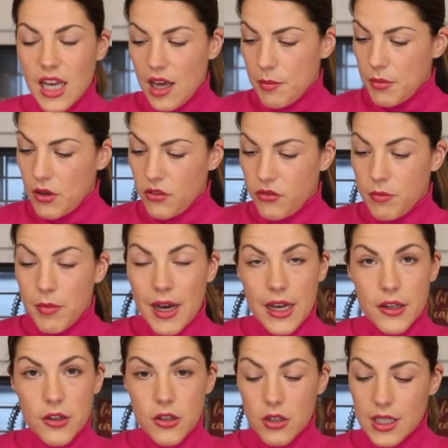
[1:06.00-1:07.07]
cup of
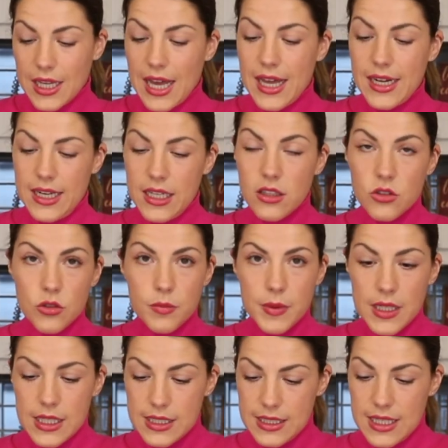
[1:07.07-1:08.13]
butter cut into
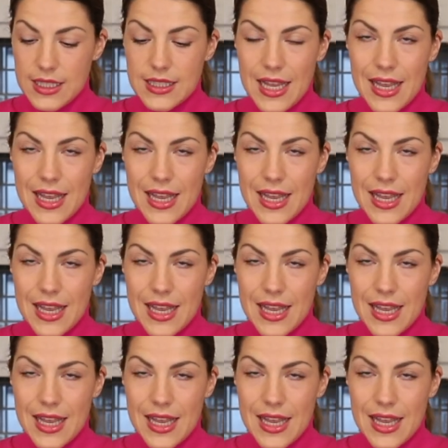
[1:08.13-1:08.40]
pieces